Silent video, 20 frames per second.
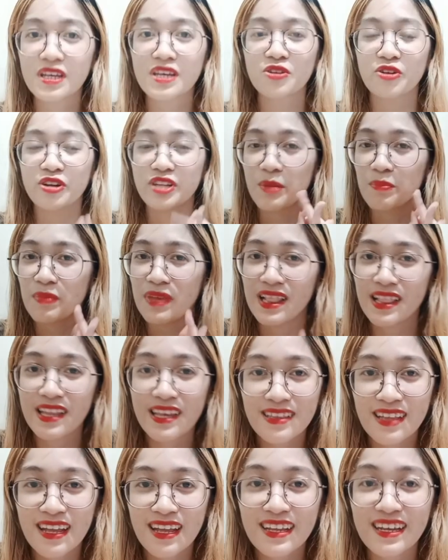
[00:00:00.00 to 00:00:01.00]
it or
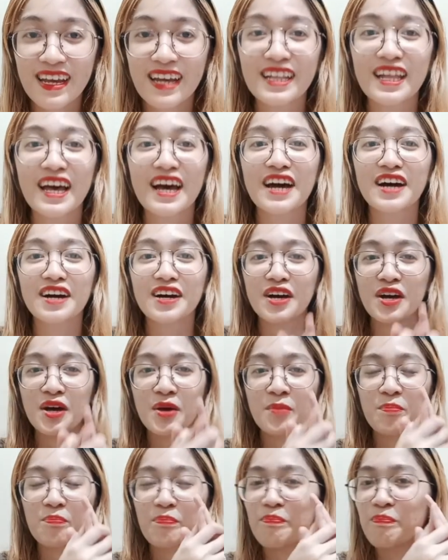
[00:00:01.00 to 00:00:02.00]
napilitan ka lang.
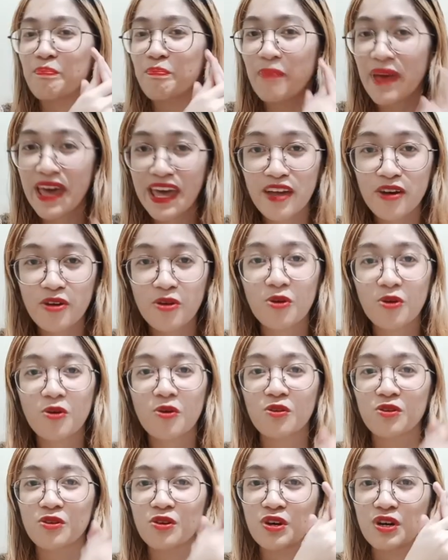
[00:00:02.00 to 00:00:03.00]

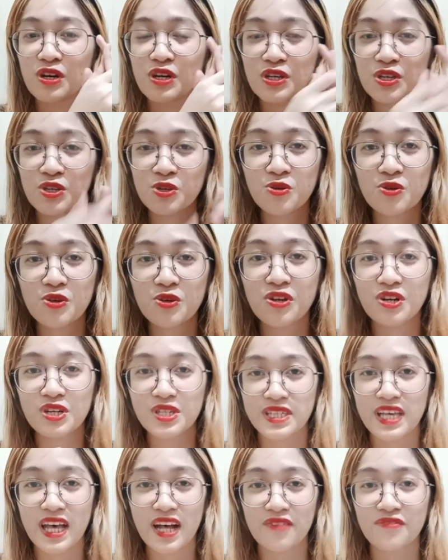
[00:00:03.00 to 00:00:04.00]
Pero you
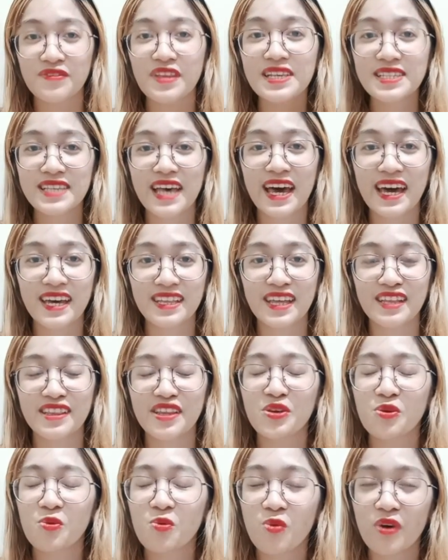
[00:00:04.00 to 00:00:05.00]
yourself decided that
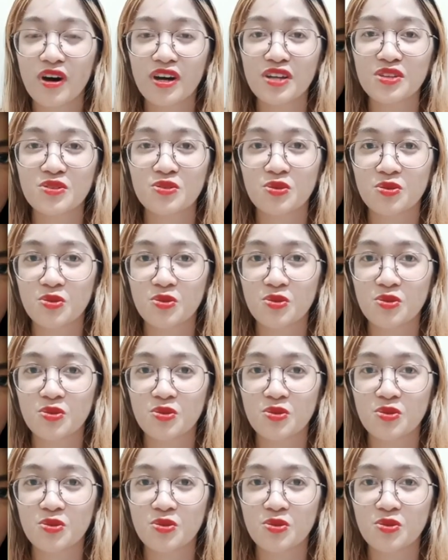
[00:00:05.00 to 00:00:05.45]
you want to